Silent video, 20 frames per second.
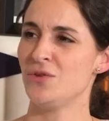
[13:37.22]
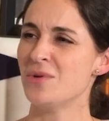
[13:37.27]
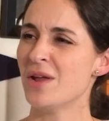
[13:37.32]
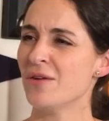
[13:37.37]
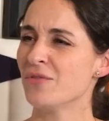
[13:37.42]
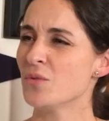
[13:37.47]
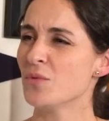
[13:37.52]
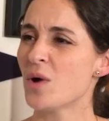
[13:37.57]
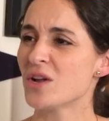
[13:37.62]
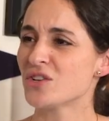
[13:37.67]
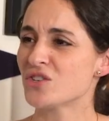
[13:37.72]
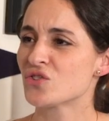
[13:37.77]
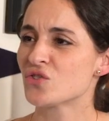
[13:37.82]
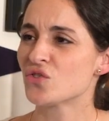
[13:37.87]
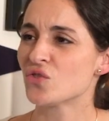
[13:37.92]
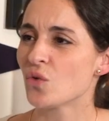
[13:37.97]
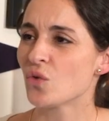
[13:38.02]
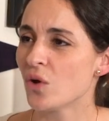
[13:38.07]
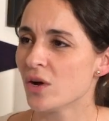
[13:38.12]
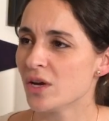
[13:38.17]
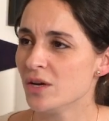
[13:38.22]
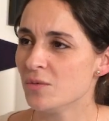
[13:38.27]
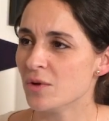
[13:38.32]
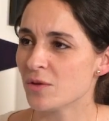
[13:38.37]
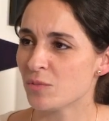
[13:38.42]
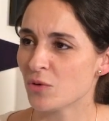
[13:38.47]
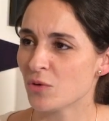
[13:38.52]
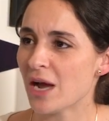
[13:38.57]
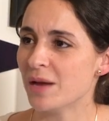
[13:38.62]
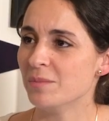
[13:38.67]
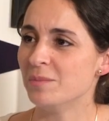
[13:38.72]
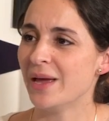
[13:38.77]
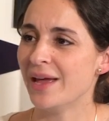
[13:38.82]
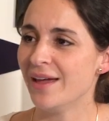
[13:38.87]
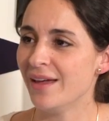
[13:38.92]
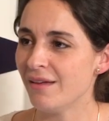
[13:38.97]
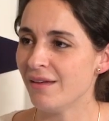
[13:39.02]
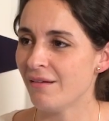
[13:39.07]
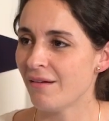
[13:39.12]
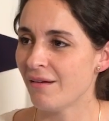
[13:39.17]
You never watched Troy with Brad
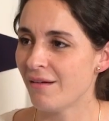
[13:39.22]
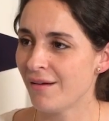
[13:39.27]
Pitt?